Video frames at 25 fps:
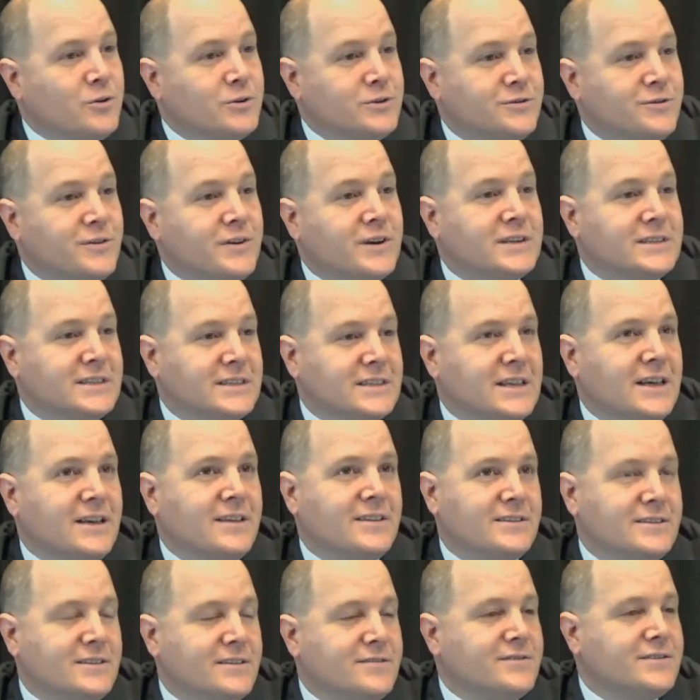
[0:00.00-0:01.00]
it's fun because a lot of
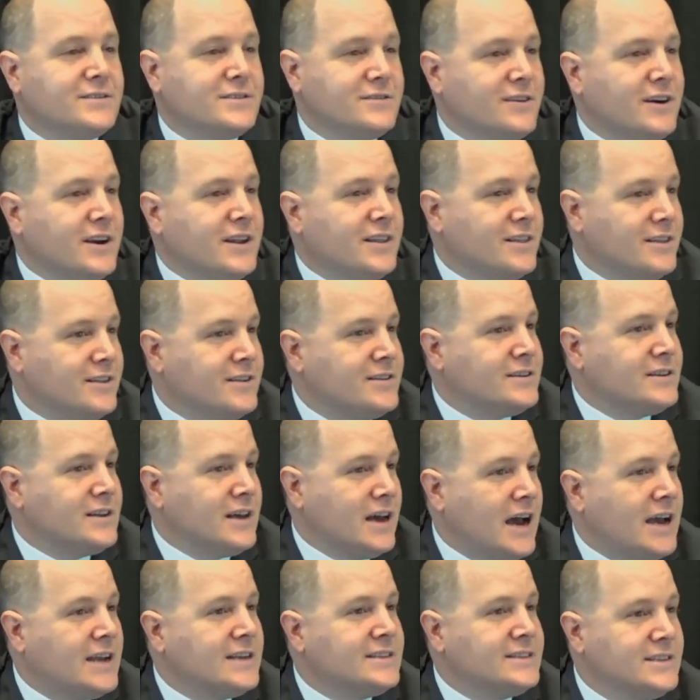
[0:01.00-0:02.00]
the stuff is right.
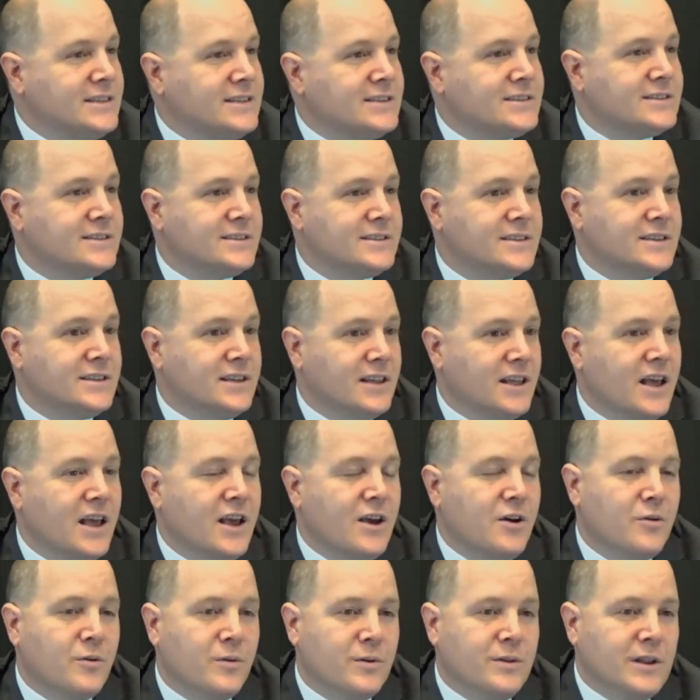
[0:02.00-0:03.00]
I see this as
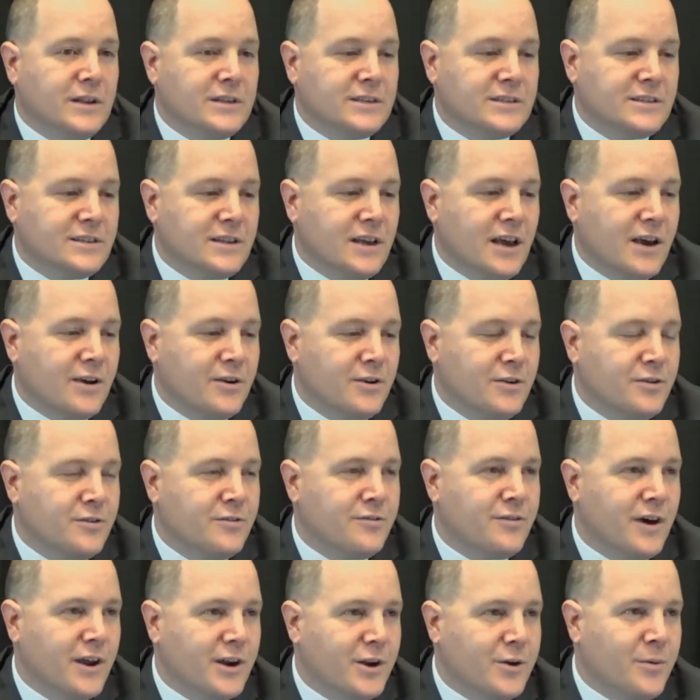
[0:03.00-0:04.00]
just how you
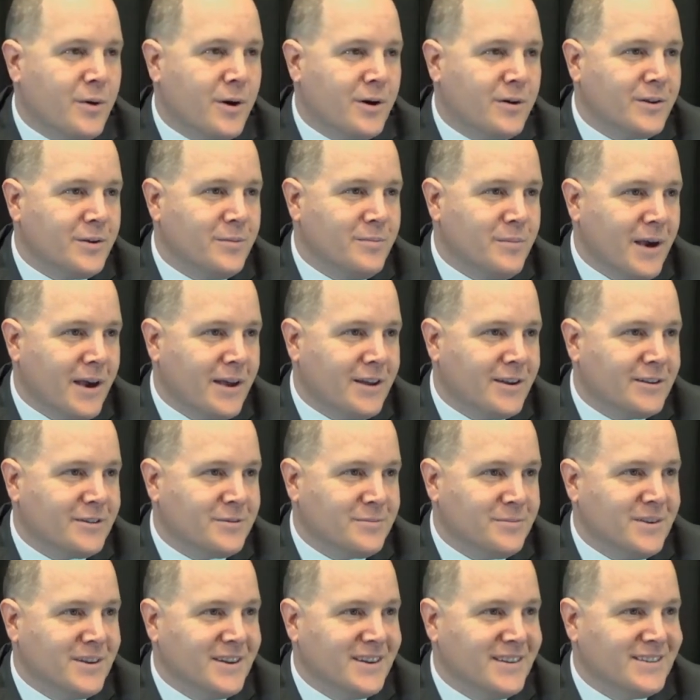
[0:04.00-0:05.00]
define quality
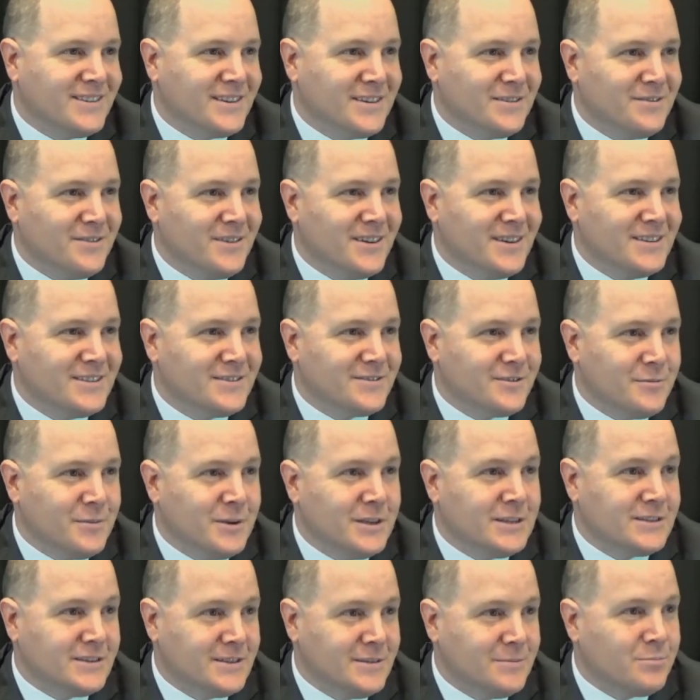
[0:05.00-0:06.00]
management in some ways. For me,
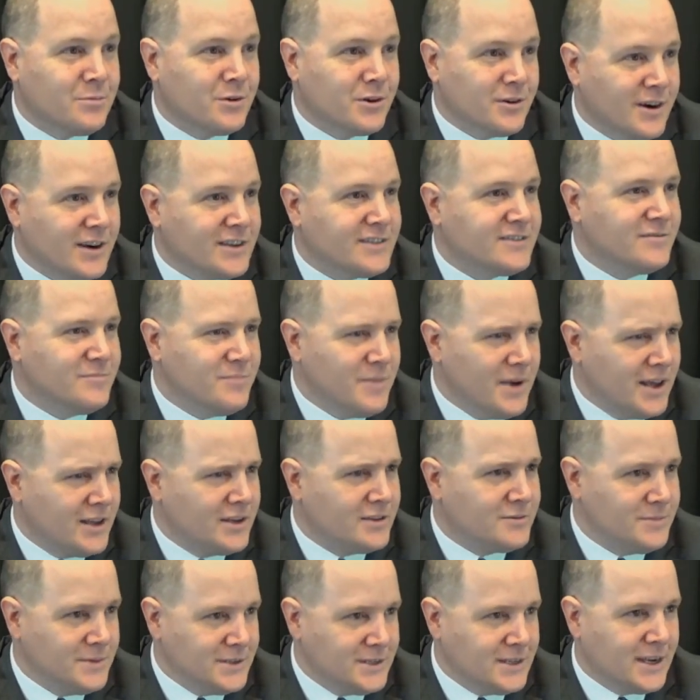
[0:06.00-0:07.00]
it's the progressive
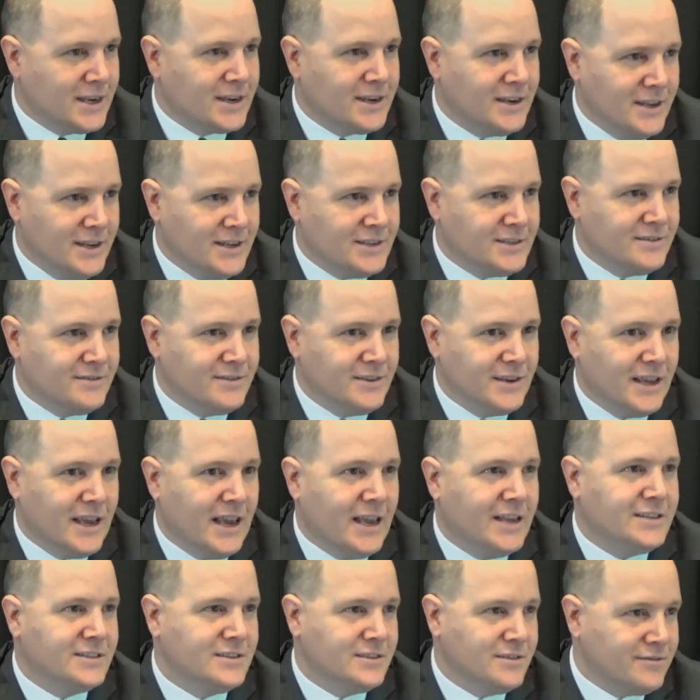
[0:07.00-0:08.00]
management techniques of
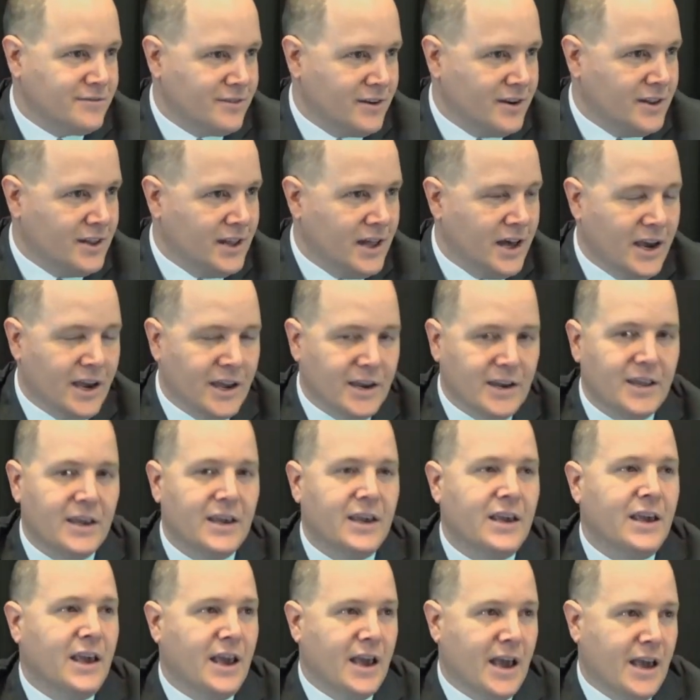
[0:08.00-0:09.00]
engaging the front line
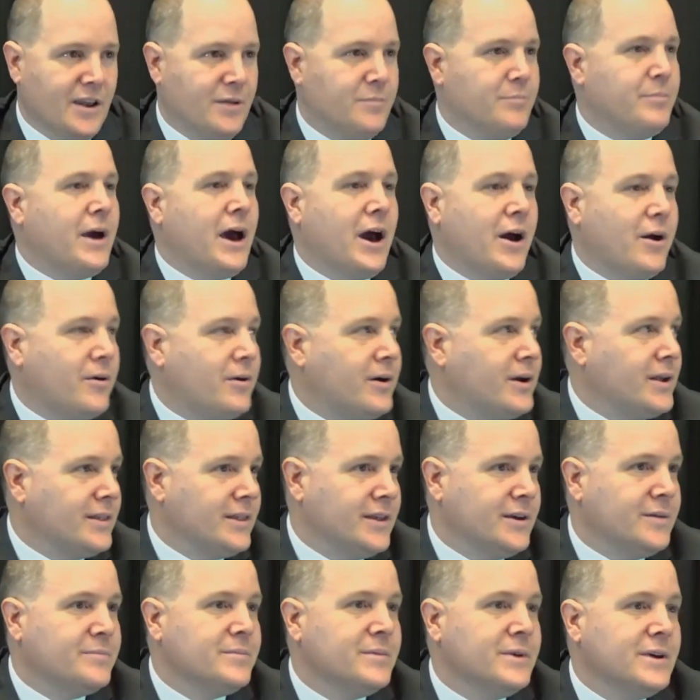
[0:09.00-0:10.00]
and empowering
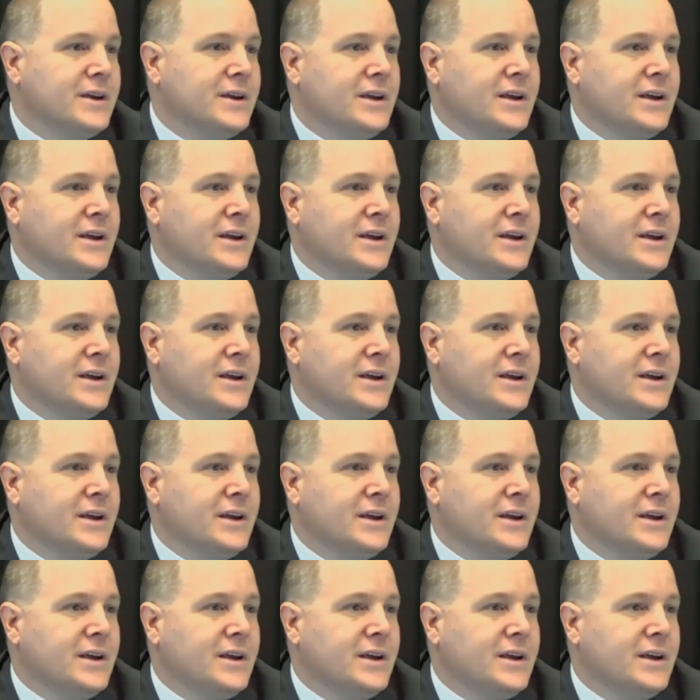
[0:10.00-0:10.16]
them.